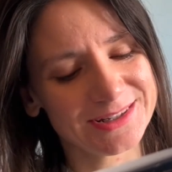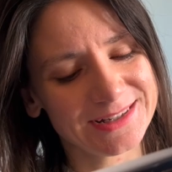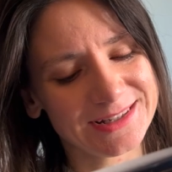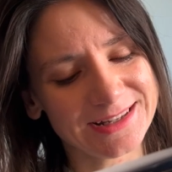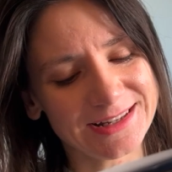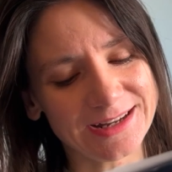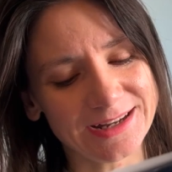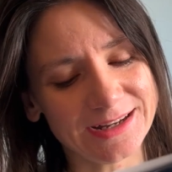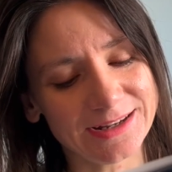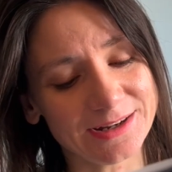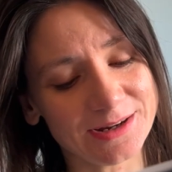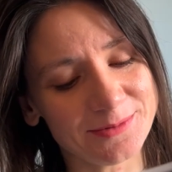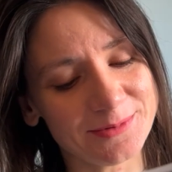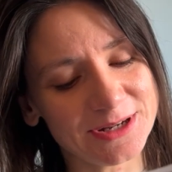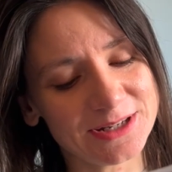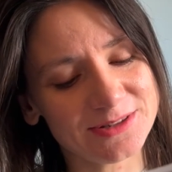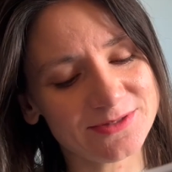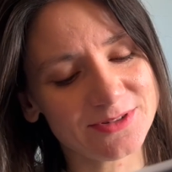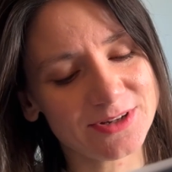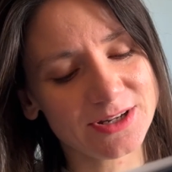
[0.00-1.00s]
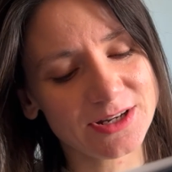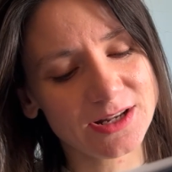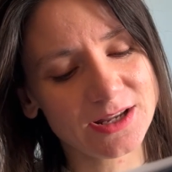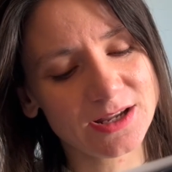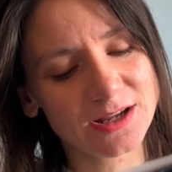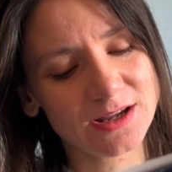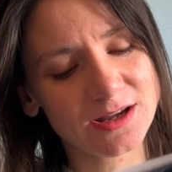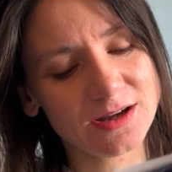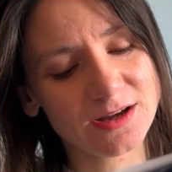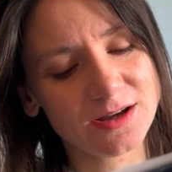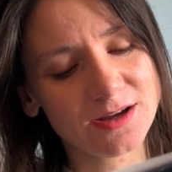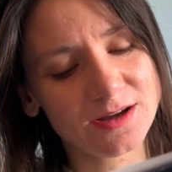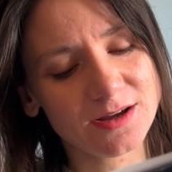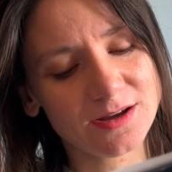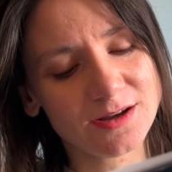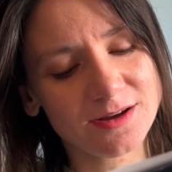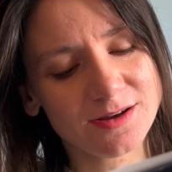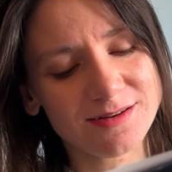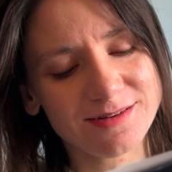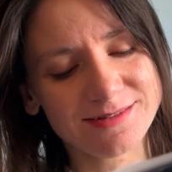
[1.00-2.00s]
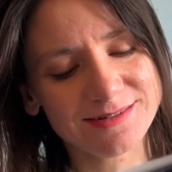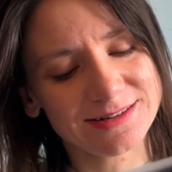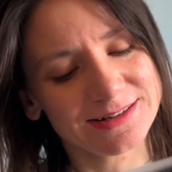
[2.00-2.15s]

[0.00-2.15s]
I can't wait to find out.